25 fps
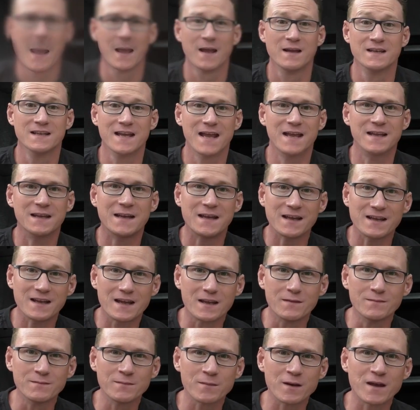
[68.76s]
Since the
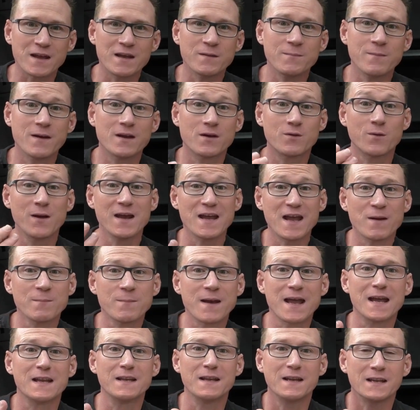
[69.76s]
difference between
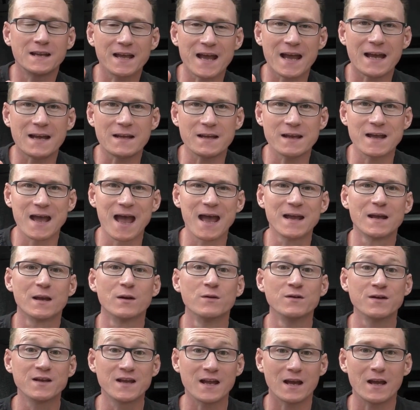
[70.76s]
immediate heating and
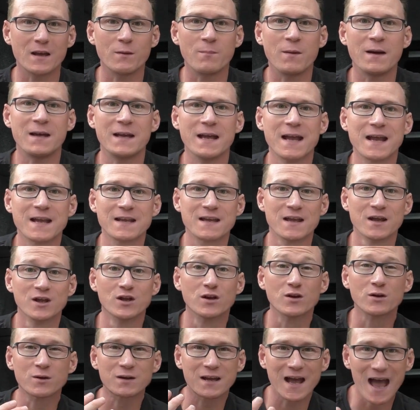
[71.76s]
continuous heating
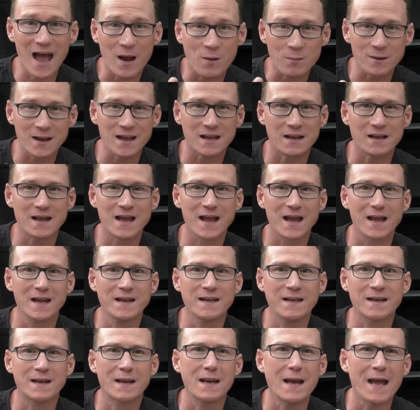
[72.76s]
should now be clear,
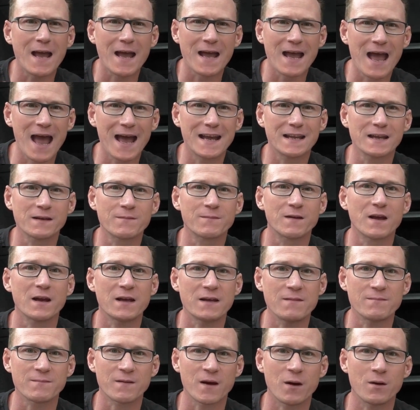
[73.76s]
let's
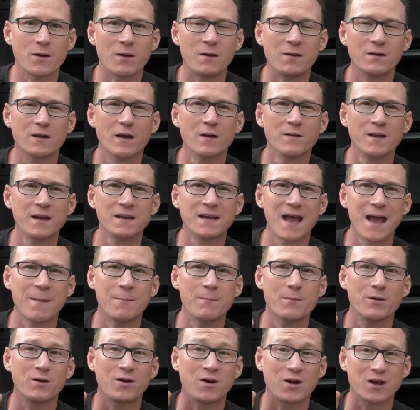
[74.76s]
first focus on the
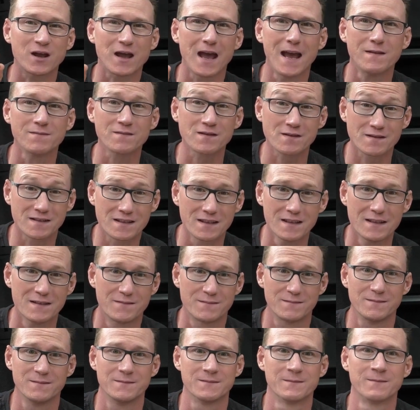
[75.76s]
temperature levels.
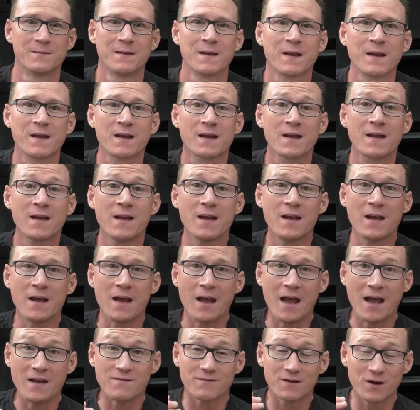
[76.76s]

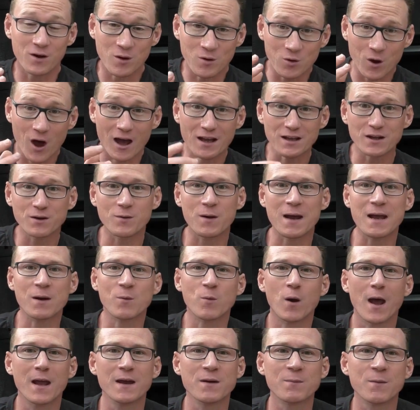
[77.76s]
If you're
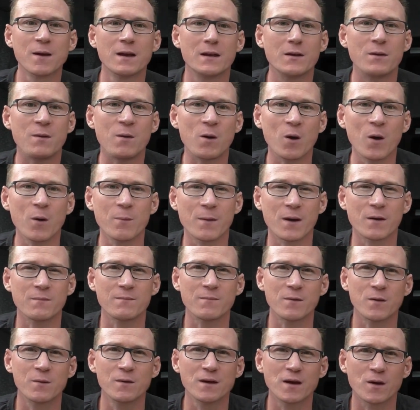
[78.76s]
wondering whether it's normal
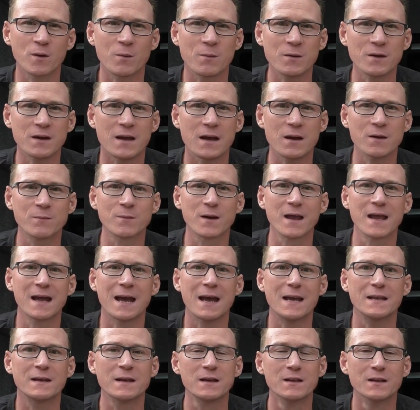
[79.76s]
for the auxiliary
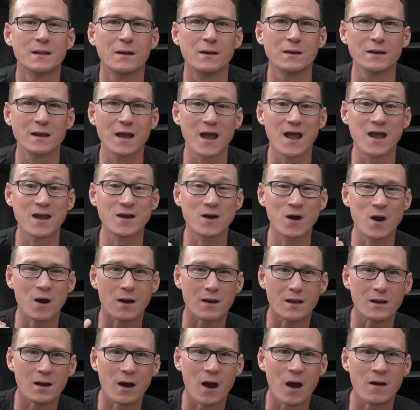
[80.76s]
heater to turn
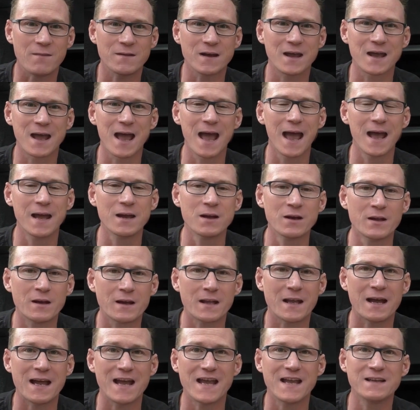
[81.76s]
on and off
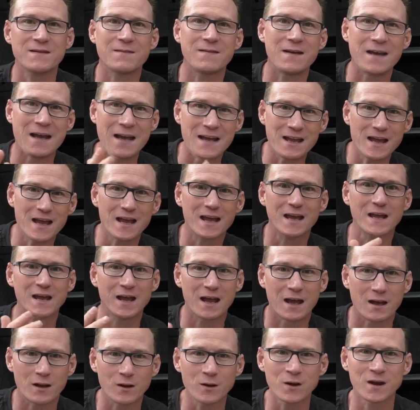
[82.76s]
occasionally even in
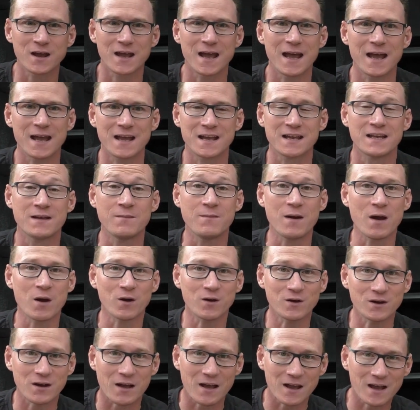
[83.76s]
continuous heating
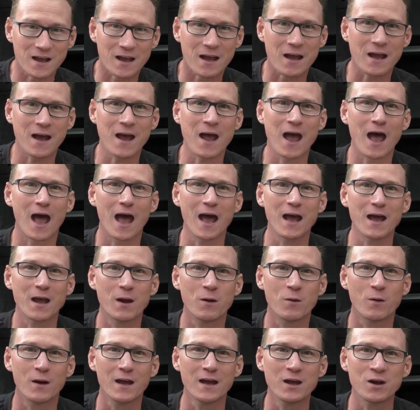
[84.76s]
mode, I
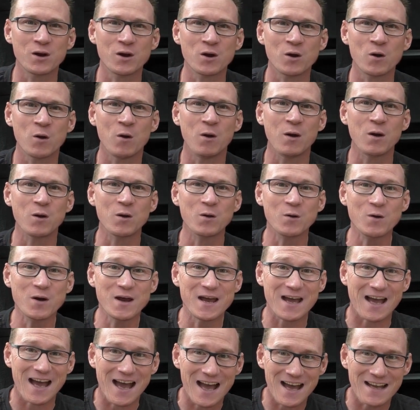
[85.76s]
can reassure you,
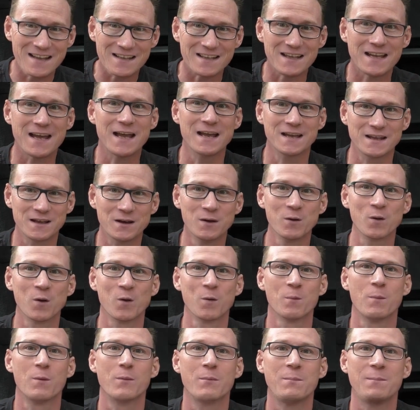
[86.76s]
yes, it's
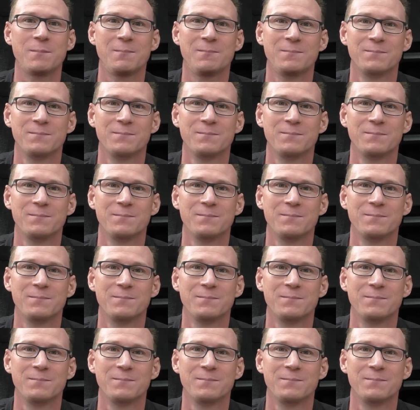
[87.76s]
normal.